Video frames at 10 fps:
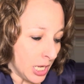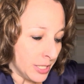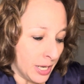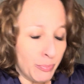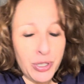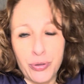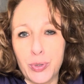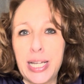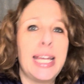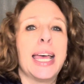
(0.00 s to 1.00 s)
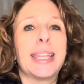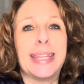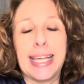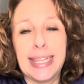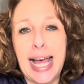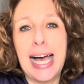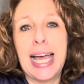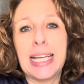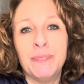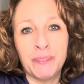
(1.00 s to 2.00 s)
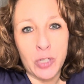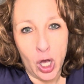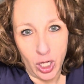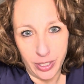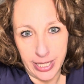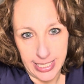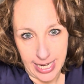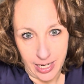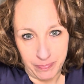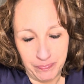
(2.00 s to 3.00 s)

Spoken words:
Number 3, they lie all the time.